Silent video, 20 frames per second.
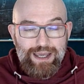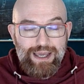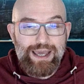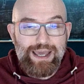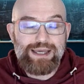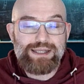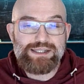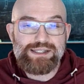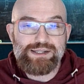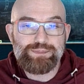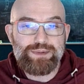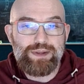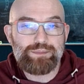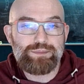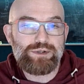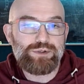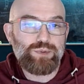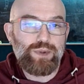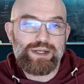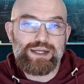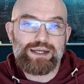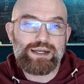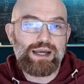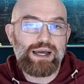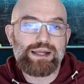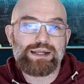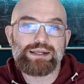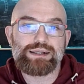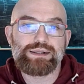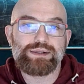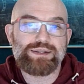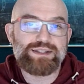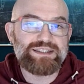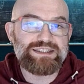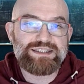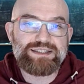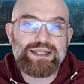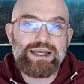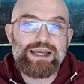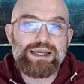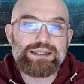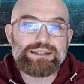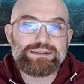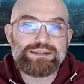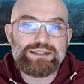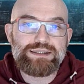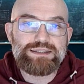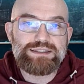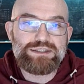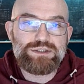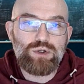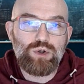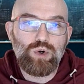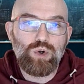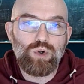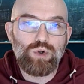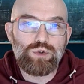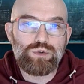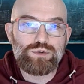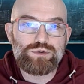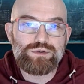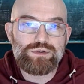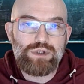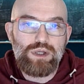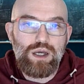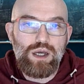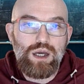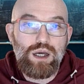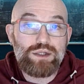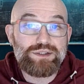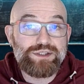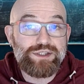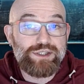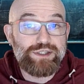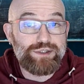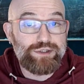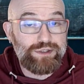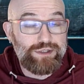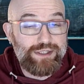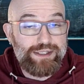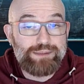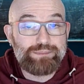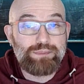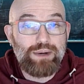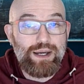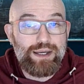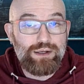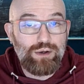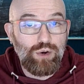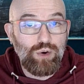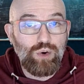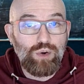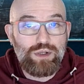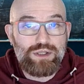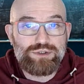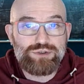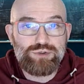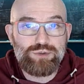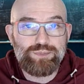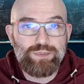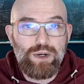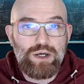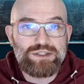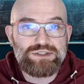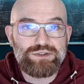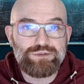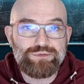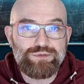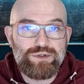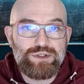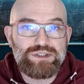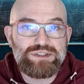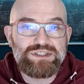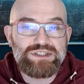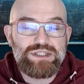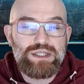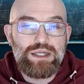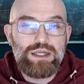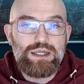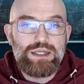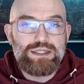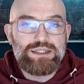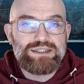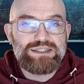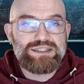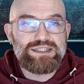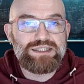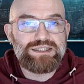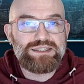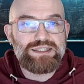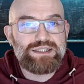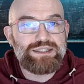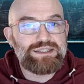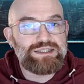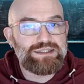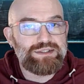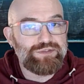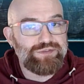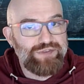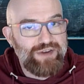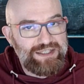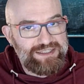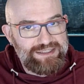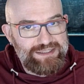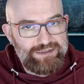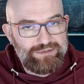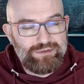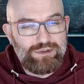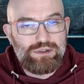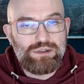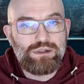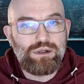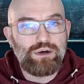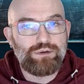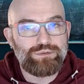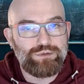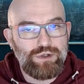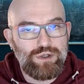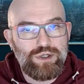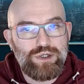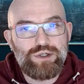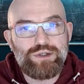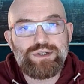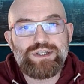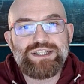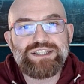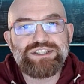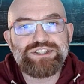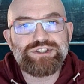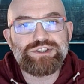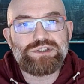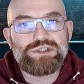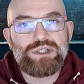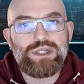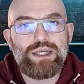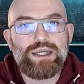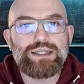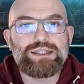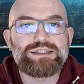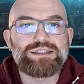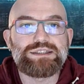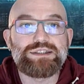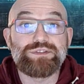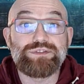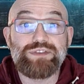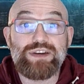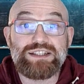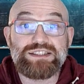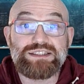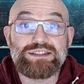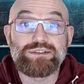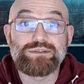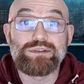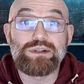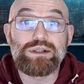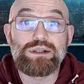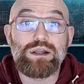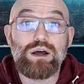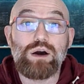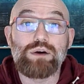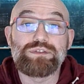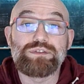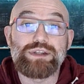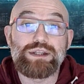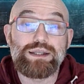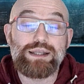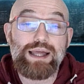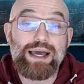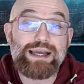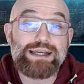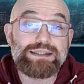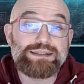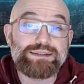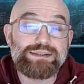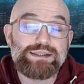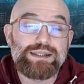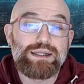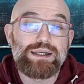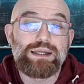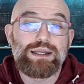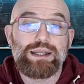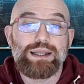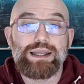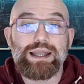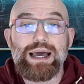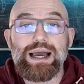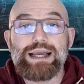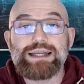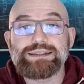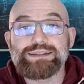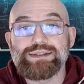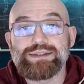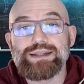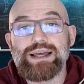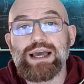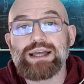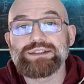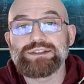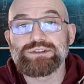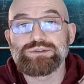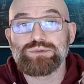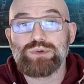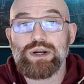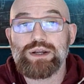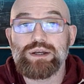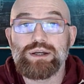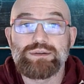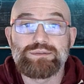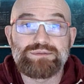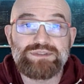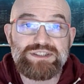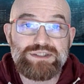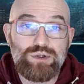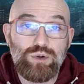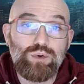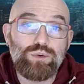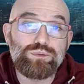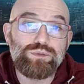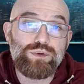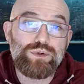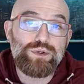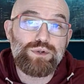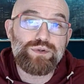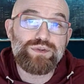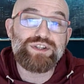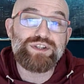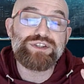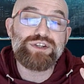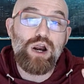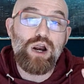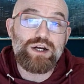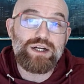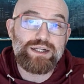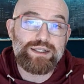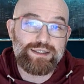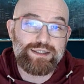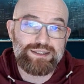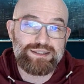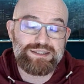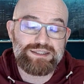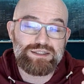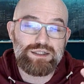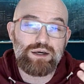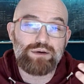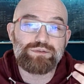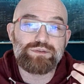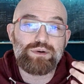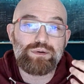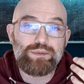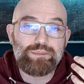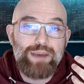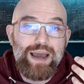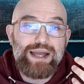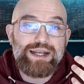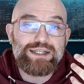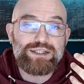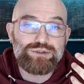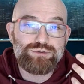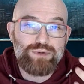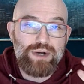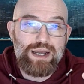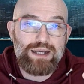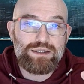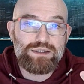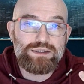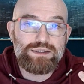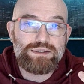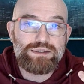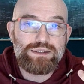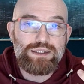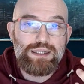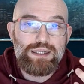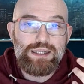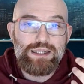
And September 29, this date is held dearly by all anthroposophers, since it is the festival of courage, it is the festival of the light, light that triumphs over the darkness of the Romanic dragon.